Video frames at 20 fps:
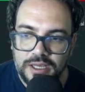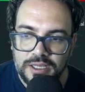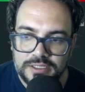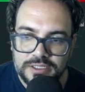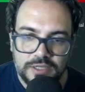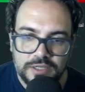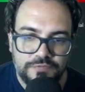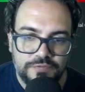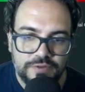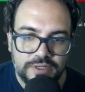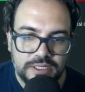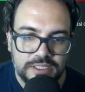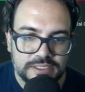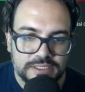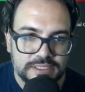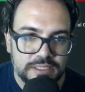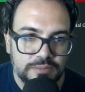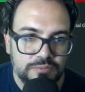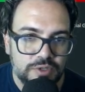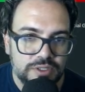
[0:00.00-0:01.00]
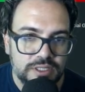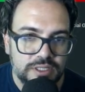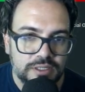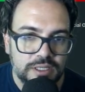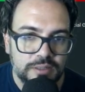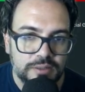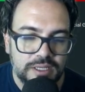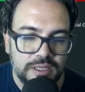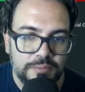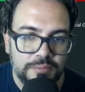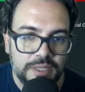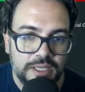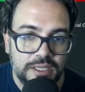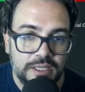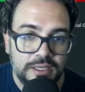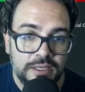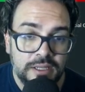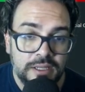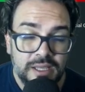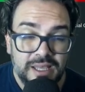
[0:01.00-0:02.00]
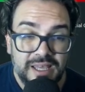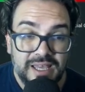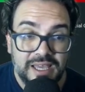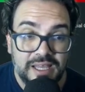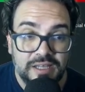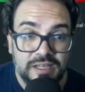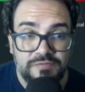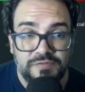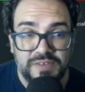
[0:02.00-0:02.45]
Definitely someone that can come in. And if he